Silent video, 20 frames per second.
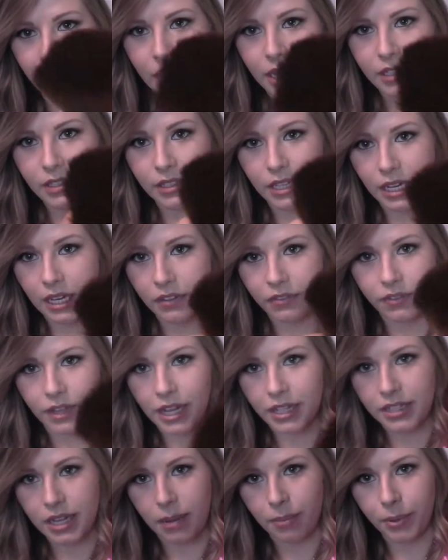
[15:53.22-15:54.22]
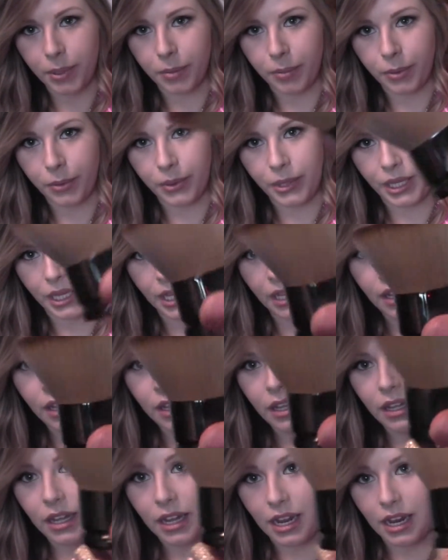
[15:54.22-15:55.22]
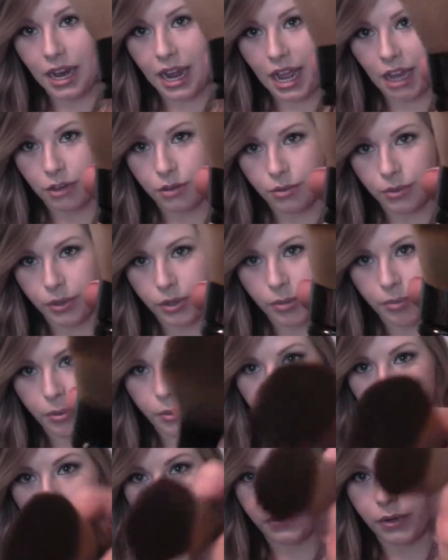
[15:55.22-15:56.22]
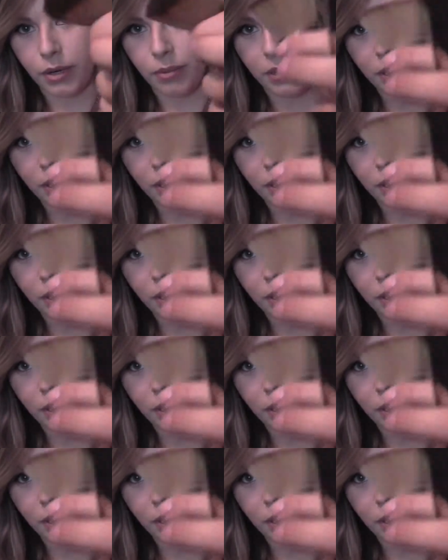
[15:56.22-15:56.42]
It's like a flat top kabuki, in actual kabuki form.